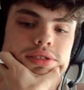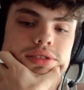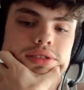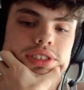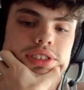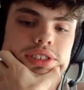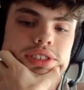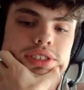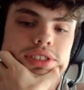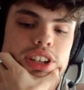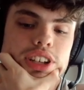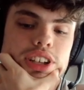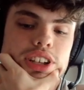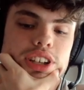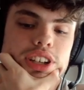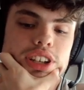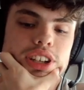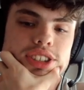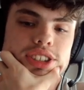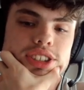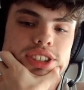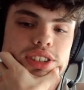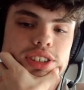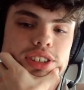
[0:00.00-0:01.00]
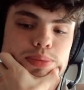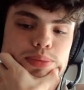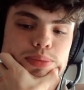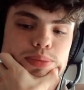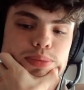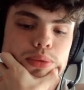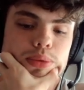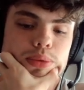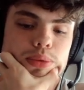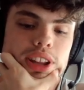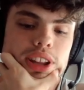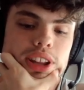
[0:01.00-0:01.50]
There's a question
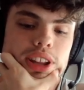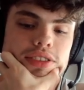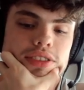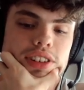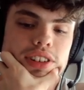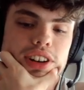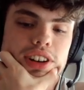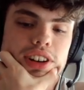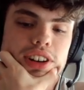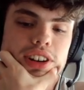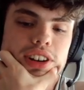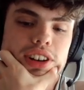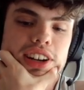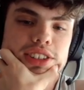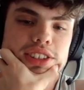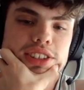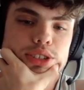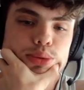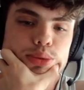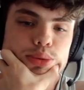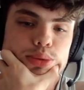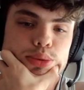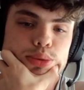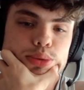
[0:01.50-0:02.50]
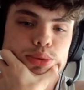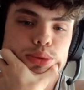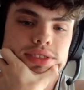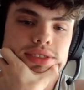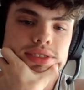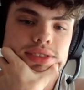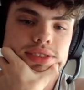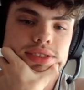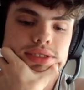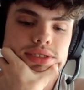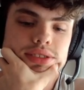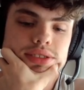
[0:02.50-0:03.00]
about whether or not I just want to
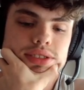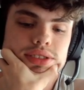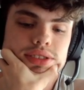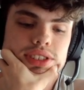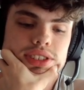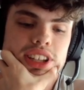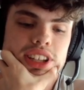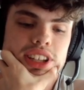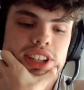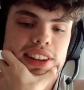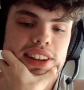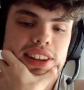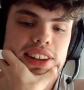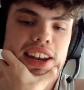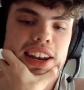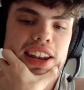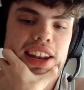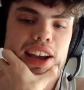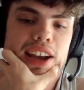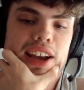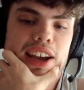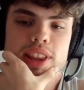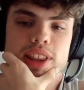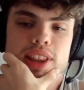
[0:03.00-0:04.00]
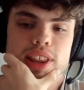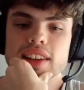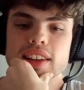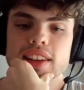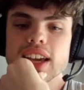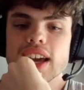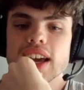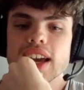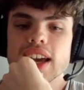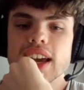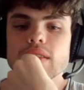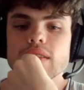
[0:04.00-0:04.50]
kill that now with
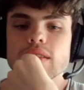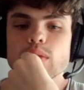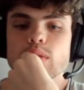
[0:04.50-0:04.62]
Hellcat.